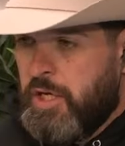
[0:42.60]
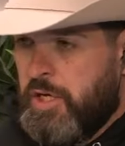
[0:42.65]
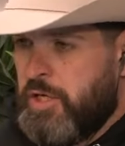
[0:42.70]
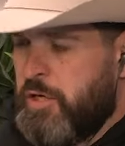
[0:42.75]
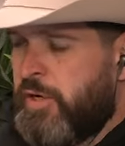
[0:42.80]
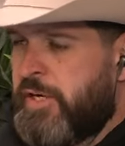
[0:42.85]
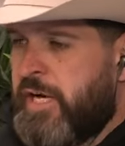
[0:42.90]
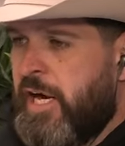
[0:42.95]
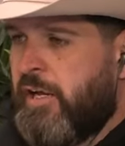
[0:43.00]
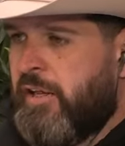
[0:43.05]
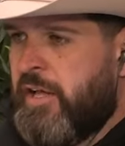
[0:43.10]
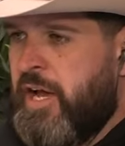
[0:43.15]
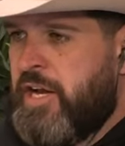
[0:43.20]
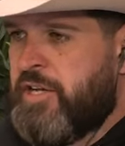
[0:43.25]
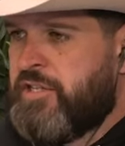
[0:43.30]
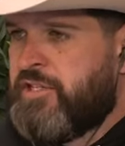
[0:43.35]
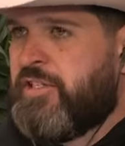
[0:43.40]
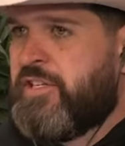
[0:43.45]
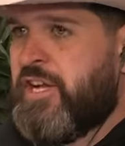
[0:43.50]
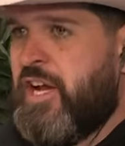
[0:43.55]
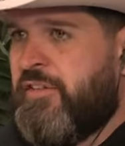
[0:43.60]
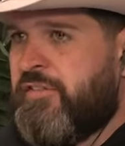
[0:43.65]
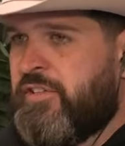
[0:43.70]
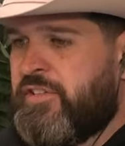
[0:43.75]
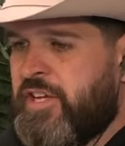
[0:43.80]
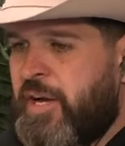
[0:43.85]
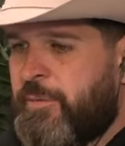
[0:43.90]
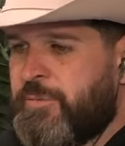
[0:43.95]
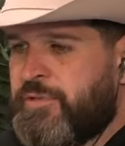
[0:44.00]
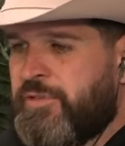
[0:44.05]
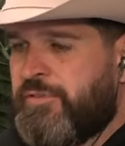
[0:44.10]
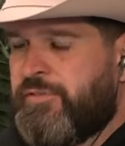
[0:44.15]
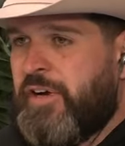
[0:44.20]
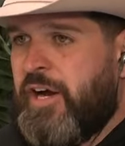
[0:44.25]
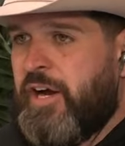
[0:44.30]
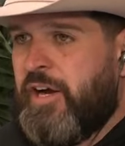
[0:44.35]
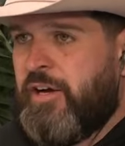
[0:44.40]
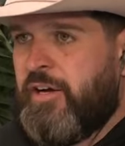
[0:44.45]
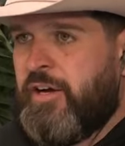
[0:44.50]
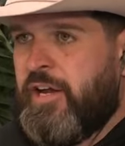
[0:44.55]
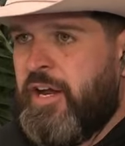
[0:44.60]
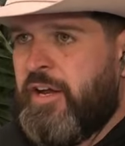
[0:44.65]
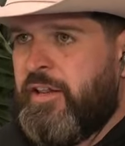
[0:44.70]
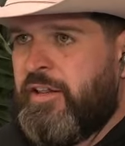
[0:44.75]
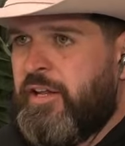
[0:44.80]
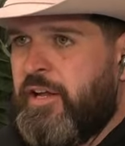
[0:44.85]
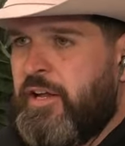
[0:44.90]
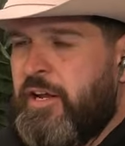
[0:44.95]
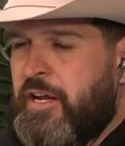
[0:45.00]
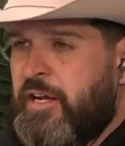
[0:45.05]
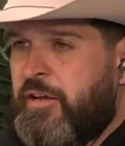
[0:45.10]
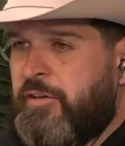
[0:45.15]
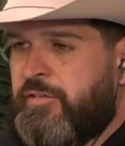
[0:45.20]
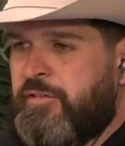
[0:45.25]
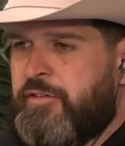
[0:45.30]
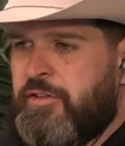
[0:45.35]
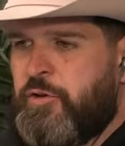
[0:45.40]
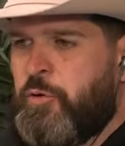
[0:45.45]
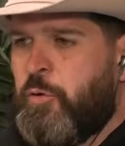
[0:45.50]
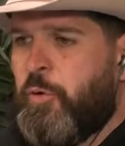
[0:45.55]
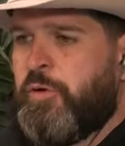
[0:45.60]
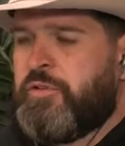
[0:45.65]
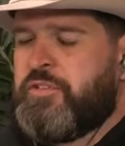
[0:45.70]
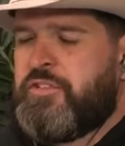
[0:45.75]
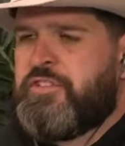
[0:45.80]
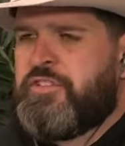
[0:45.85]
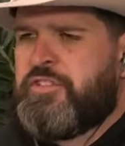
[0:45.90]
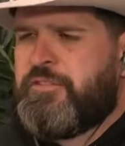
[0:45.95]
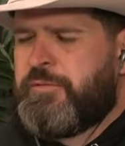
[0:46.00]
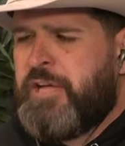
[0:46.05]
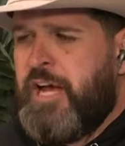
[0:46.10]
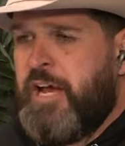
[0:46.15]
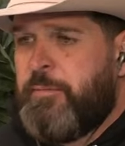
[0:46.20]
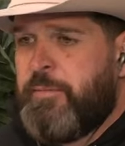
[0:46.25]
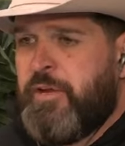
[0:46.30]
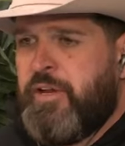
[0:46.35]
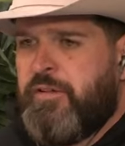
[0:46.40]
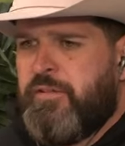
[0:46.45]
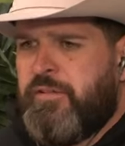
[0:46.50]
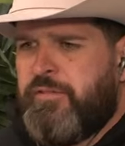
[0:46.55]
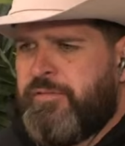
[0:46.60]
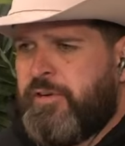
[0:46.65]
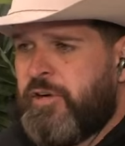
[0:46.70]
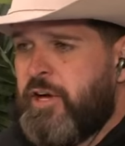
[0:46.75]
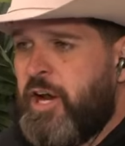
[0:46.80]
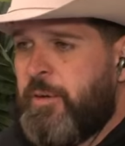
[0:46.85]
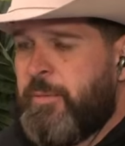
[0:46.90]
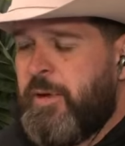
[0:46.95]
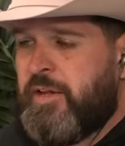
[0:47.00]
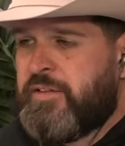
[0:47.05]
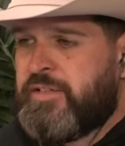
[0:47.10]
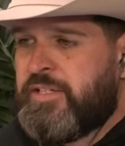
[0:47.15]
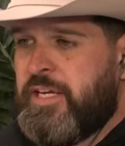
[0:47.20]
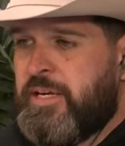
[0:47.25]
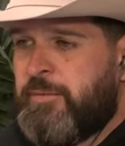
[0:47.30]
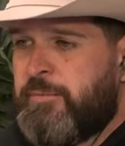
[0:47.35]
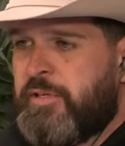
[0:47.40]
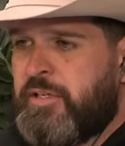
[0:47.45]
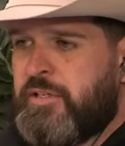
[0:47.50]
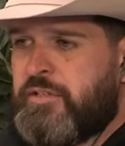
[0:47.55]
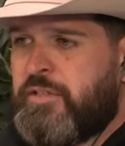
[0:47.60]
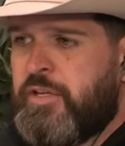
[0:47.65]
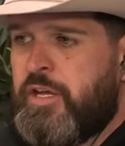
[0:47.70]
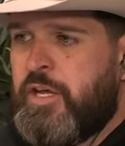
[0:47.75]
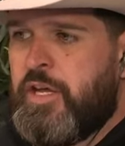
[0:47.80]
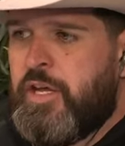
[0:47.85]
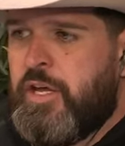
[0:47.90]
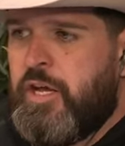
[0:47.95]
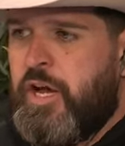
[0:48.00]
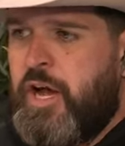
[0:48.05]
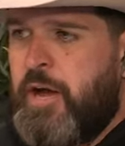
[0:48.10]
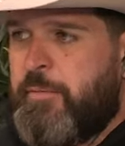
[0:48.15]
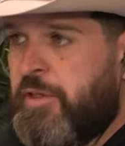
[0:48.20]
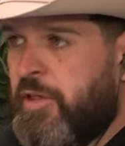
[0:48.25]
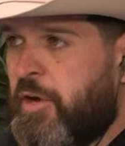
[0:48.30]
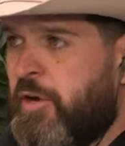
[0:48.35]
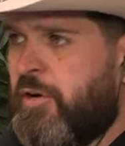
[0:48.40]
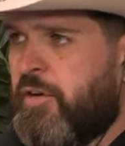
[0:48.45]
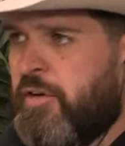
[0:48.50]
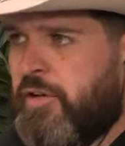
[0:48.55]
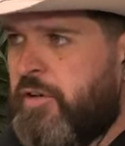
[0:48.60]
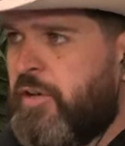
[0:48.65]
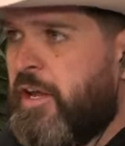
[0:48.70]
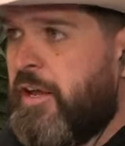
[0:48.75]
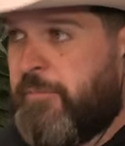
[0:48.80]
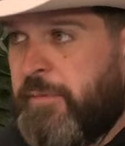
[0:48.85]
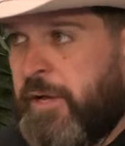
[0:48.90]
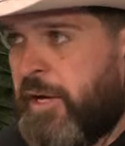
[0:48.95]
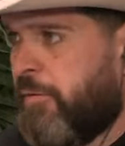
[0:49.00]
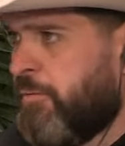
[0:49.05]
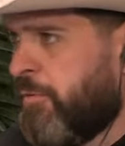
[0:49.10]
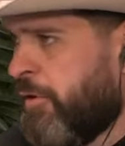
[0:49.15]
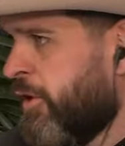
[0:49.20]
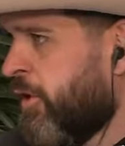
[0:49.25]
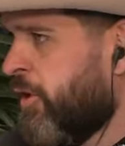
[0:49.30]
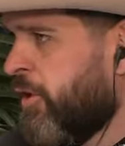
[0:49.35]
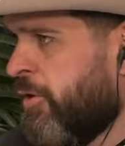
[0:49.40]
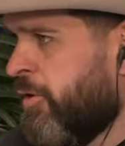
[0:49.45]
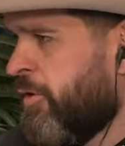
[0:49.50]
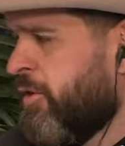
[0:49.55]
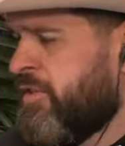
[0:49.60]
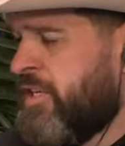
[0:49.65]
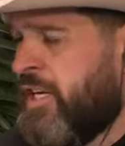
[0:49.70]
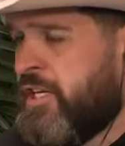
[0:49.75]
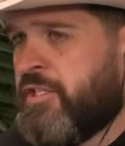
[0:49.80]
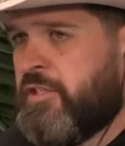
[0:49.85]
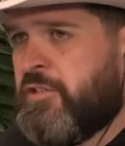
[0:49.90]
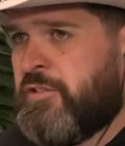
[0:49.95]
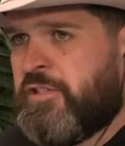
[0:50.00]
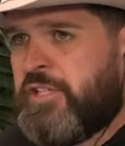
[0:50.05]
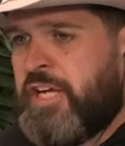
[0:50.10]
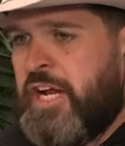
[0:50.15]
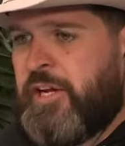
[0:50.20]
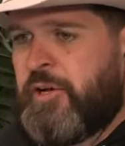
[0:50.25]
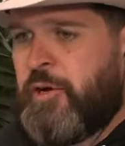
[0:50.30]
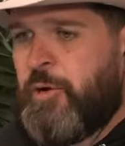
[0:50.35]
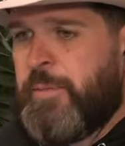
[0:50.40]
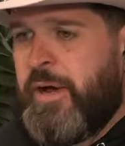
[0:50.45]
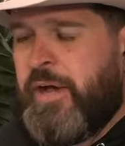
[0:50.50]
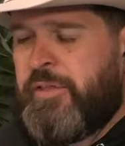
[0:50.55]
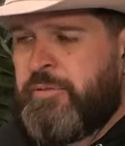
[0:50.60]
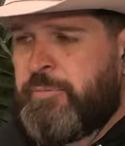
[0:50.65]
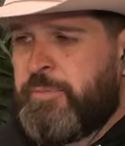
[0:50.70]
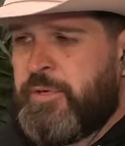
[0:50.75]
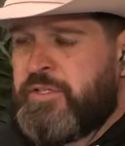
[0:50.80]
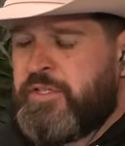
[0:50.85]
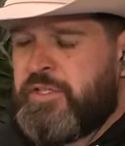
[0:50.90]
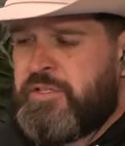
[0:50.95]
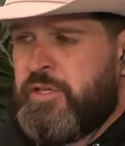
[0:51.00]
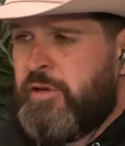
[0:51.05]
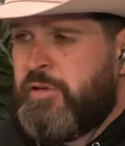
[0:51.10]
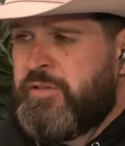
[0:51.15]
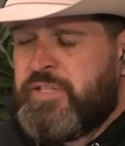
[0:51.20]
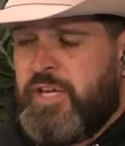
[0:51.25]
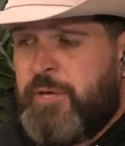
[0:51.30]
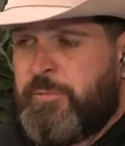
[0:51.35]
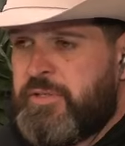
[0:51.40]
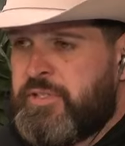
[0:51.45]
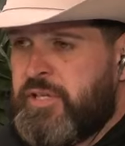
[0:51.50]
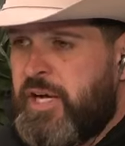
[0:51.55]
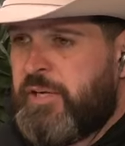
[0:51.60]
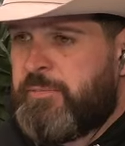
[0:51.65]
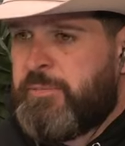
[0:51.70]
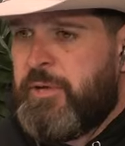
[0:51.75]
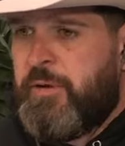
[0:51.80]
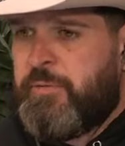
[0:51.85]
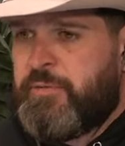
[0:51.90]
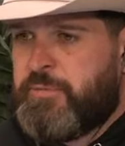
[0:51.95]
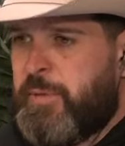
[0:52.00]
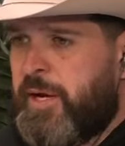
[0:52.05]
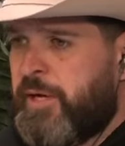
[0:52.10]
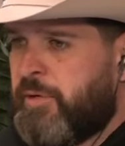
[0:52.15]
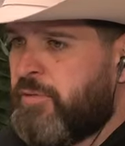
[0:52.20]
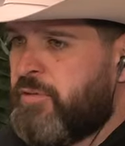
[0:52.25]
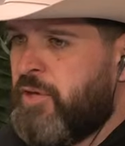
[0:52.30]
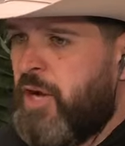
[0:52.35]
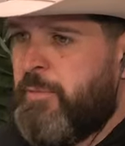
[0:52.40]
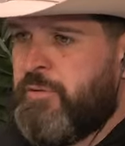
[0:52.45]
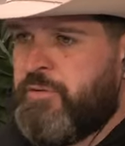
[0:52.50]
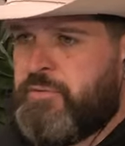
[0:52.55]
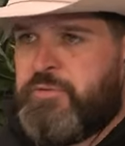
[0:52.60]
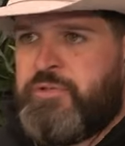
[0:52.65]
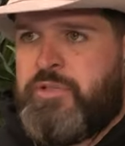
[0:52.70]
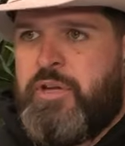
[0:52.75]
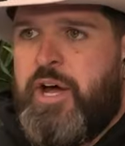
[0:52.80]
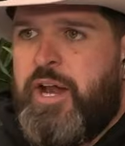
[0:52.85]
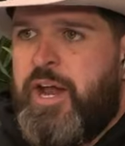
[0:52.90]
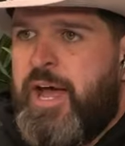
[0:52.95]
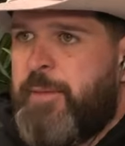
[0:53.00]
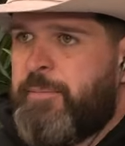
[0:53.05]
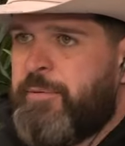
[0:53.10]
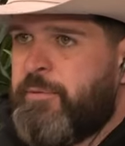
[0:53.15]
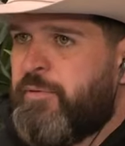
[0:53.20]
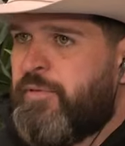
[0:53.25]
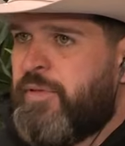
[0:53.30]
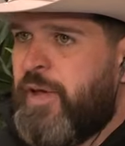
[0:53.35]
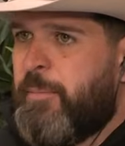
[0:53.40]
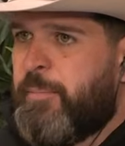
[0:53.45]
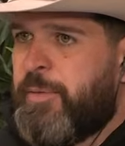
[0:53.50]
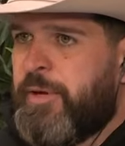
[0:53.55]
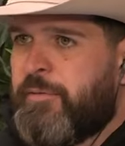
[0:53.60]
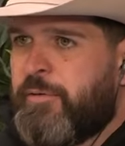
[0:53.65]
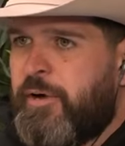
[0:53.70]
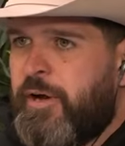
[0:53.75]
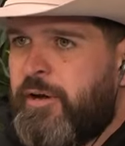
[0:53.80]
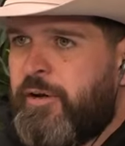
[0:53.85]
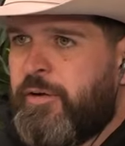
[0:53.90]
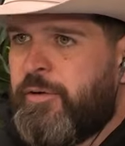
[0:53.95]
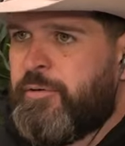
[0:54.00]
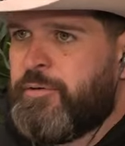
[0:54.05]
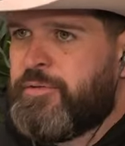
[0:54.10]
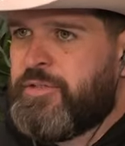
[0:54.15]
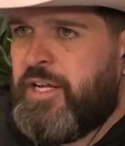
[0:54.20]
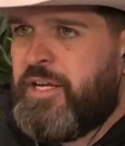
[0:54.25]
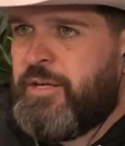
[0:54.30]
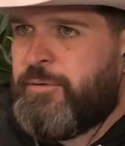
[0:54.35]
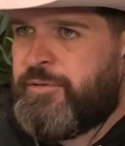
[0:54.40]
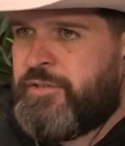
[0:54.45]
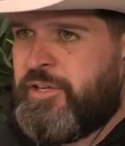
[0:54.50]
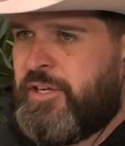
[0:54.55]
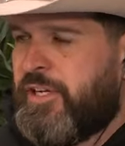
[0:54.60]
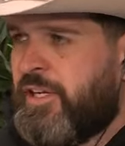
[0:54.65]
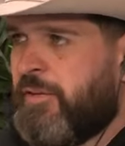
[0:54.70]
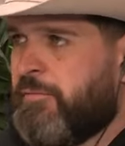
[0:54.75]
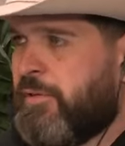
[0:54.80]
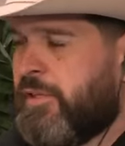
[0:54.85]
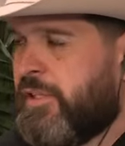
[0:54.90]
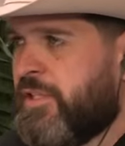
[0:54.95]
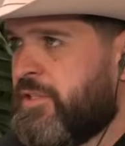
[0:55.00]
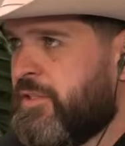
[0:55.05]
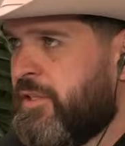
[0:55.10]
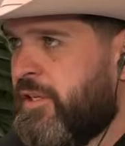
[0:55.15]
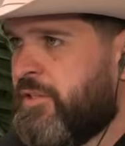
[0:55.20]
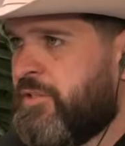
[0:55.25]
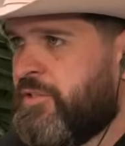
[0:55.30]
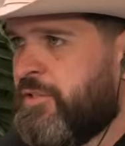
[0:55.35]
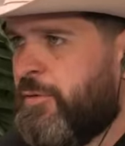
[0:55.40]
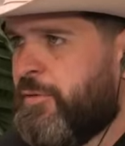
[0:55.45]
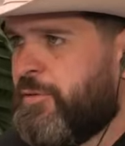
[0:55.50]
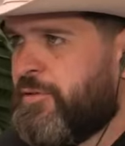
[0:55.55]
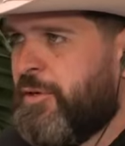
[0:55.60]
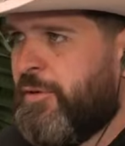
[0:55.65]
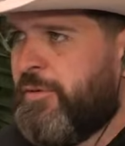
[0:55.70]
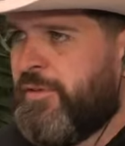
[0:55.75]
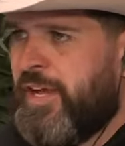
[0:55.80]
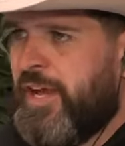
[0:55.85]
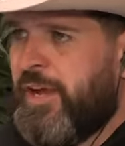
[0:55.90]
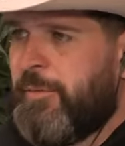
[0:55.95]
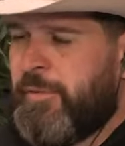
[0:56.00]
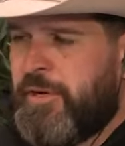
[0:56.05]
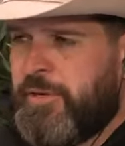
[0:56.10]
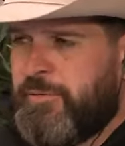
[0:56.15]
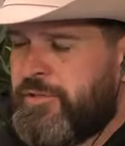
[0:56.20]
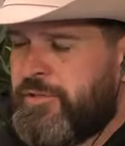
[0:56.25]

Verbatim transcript: you know, Carolina's just kind of a dumpster fire, and, and, and New Orleans has just kind of been the forgot-about team because I mean, they're, they've been a really good organization. They just kind of go about their business. The only time we talked about it was Michael Thomas was not happy with that beat writer who said he was going to get released mm-hmm. on so-and-so day. But he